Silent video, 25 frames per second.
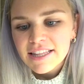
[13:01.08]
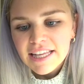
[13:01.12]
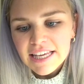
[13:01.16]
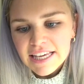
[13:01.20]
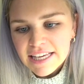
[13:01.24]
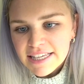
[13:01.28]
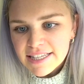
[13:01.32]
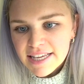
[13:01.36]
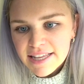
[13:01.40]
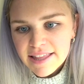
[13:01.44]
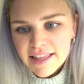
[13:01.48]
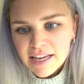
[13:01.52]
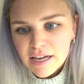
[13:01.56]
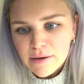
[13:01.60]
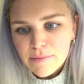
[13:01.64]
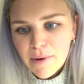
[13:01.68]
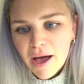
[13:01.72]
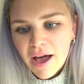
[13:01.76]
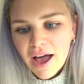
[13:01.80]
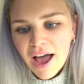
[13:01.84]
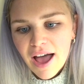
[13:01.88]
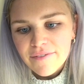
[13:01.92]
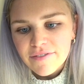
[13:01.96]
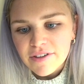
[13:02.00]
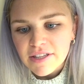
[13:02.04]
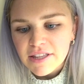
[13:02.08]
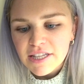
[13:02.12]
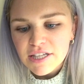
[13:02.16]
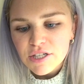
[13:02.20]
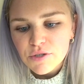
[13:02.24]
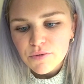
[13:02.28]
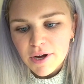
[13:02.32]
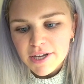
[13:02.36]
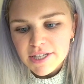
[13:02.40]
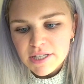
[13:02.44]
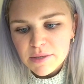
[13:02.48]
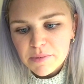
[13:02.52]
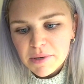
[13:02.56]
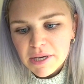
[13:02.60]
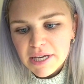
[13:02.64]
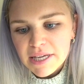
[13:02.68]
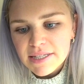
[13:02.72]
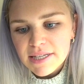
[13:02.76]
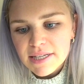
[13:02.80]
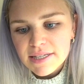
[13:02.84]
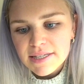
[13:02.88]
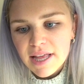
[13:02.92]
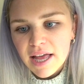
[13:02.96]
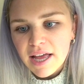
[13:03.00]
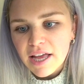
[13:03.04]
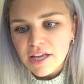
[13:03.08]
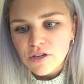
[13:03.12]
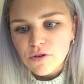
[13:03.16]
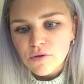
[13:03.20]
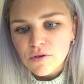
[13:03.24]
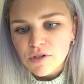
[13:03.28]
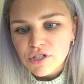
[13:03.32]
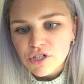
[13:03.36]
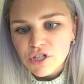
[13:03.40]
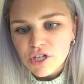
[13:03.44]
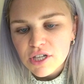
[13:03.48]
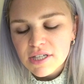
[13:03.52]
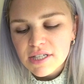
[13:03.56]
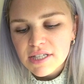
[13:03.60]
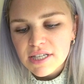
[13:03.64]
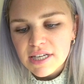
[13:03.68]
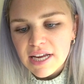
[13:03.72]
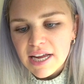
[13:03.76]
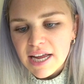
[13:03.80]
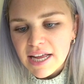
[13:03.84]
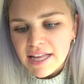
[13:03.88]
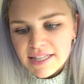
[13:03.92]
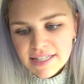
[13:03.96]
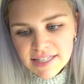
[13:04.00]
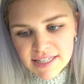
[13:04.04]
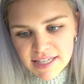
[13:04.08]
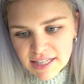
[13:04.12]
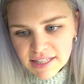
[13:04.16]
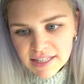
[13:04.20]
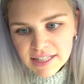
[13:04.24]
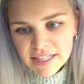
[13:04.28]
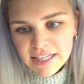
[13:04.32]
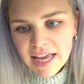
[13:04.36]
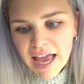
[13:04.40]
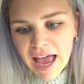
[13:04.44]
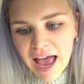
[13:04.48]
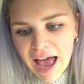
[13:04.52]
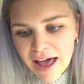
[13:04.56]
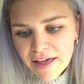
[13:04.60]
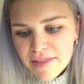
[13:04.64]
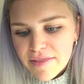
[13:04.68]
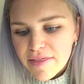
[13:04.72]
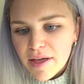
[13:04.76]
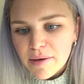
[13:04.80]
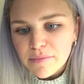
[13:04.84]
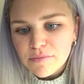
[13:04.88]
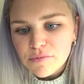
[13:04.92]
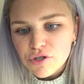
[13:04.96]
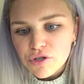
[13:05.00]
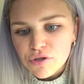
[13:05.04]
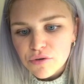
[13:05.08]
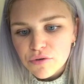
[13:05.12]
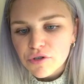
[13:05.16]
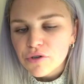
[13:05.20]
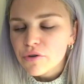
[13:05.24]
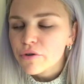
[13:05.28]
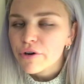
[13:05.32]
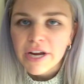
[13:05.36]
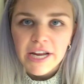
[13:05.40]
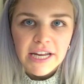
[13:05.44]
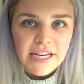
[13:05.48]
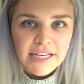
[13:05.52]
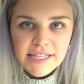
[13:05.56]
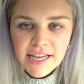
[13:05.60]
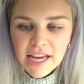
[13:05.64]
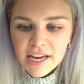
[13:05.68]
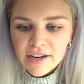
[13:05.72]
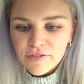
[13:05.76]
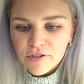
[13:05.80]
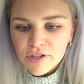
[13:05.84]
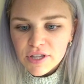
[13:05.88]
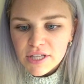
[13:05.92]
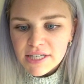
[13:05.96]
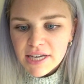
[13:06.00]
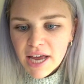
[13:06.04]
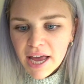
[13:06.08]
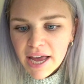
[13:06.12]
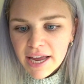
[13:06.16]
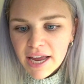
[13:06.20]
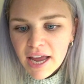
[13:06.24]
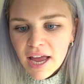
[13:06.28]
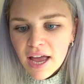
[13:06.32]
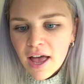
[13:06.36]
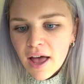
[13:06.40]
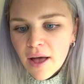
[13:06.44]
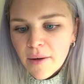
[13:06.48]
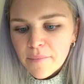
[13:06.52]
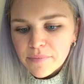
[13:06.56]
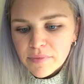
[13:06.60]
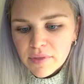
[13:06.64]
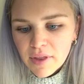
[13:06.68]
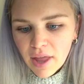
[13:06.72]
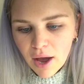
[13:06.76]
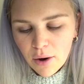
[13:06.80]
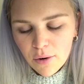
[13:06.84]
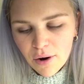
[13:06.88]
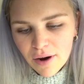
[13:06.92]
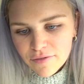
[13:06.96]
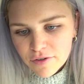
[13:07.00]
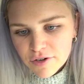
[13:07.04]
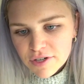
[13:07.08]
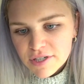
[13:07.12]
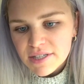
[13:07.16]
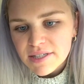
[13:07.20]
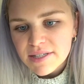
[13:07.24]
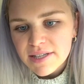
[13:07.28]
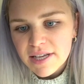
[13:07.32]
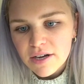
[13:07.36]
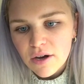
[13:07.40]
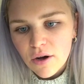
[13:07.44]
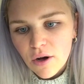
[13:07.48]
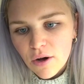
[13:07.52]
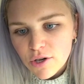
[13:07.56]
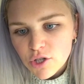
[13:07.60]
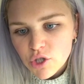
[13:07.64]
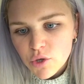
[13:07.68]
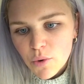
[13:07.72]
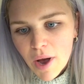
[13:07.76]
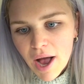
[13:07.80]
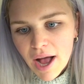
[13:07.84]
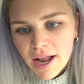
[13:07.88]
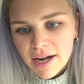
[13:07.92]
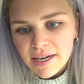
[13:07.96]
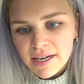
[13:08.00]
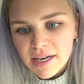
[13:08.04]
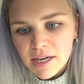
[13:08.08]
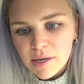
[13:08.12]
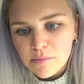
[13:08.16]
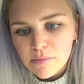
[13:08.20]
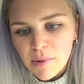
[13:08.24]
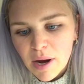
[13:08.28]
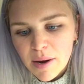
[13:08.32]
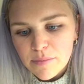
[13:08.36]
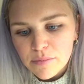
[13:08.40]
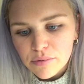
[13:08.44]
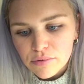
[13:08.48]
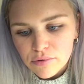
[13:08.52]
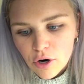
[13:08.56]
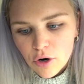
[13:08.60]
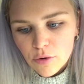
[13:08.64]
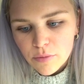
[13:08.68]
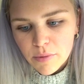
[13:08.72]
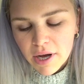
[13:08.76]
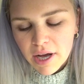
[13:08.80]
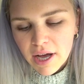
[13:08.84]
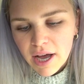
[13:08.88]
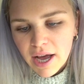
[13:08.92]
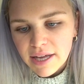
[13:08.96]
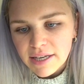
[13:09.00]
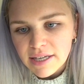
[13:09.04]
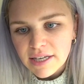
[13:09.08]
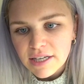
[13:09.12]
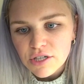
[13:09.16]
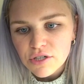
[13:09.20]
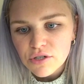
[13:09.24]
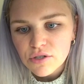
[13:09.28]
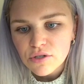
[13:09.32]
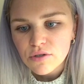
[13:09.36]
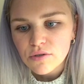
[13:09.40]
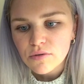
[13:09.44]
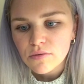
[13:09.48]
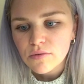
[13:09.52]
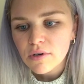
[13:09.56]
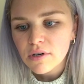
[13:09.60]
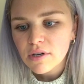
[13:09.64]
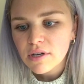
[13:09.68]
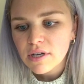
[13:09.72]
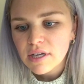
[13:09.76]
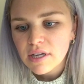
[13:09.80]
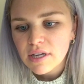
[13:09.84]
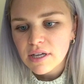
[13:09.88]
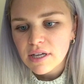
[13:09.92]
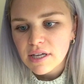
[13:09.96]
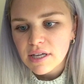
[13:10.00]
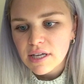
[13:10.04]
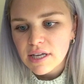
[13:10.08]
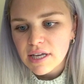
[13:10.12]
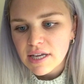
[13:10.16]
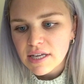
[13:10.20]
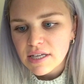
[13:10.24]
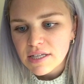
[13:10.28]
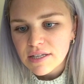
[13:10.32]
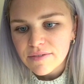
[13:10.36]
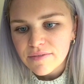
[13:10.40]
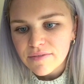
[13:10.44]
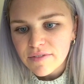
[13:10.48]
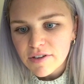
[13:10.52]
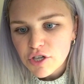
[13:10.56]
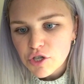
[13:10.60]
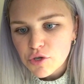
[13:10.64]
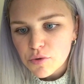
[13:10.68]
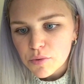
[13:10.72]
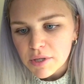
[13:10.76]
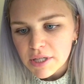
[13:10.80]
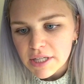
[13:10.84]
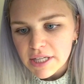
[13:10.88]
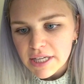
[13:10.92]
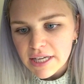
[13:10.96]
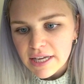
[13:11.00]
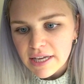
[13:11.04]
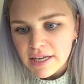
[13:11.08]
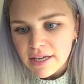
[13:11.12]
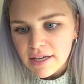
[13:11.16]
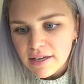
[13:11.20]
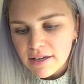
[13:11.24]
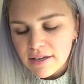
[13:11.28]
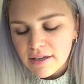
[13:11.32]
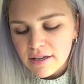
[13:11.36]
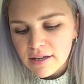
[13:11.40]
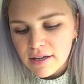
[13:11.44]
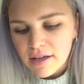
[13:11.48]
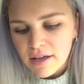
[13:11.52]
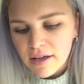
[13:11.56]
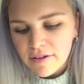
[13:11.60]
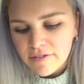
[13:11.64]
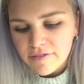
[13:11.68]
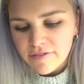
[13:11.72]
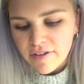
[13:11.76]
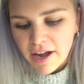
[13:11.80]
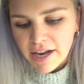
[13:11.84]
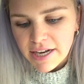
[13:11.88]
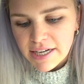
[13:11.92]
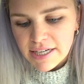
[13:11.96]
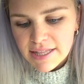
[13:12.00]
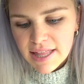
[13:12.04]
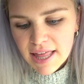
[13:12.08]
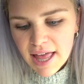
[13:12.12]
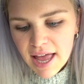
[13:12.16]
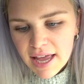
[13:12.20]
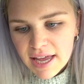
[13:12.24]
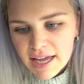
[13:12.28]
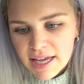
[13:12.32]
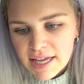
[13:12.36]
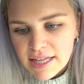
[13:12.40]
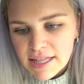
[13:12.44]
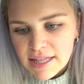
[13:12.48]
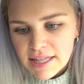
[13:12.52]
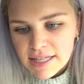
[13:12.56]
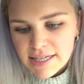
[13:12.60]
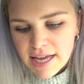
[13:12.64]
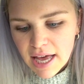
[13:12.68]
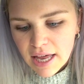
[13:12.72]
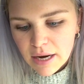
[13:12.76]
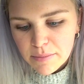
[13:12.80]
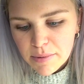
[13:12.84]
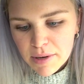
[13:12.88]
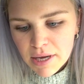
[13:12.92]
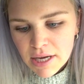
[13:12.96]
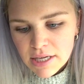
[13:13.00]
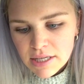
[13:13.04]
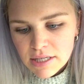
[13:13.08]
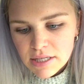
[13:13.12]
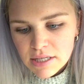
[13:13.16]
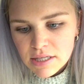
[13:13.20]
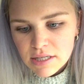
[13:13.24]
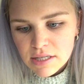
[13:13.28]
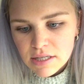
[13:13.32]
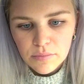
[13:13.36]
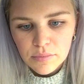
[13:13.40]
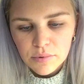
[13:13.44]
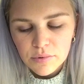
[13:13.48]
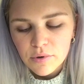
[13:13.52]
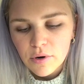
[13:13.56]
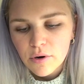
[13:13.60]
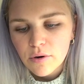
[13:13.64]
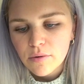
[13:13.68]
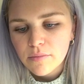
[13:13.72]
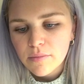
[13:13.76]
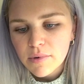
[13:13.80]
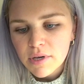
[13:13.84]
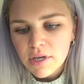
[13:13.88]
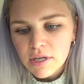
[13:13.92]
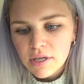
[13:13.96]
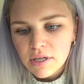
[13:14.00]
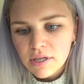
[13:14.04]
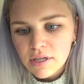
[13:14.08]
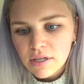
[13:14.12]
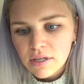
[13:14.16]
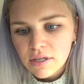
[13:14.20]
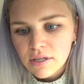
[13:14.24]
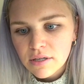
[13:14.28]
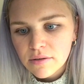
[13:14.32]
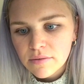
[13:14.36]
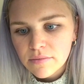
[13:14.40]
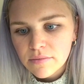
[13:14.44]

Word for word: The easy thing about having these recipes is that you can just instantly add them to your intake for the day. However, since I also added in my Broma, I need to individually find that in the database. Broma.